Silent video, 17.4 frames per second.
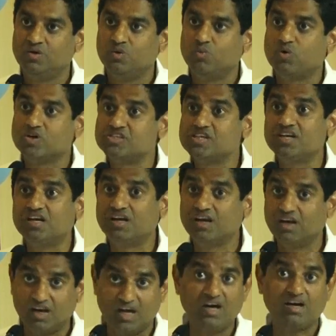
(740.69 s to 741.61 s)
Was it
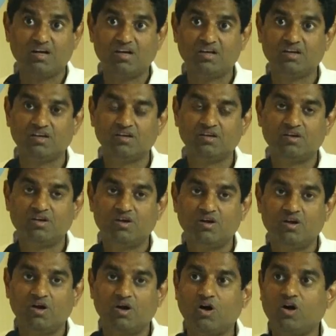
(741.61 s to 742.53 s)
luck?
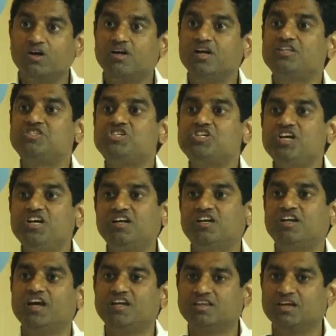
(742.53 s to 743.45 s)
Or did
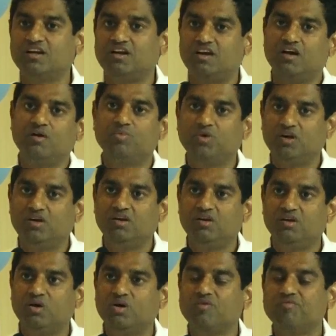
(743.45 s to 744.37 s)
she take the
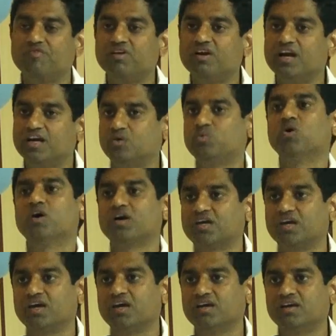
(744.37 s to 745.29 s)
trouble of
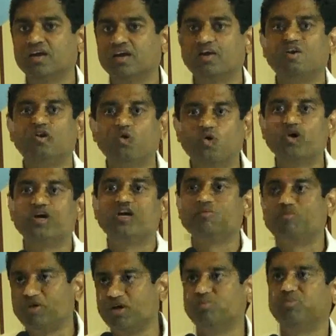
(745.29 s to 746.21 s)
networking and
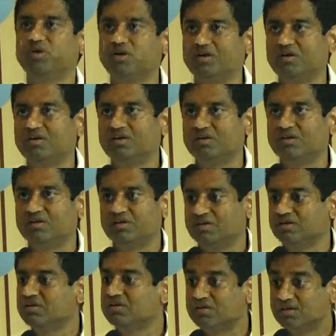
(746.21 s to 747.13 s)
knowing people?
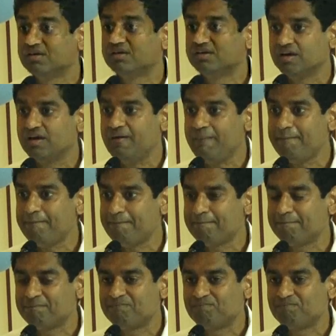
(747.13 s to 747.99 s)
Yeah?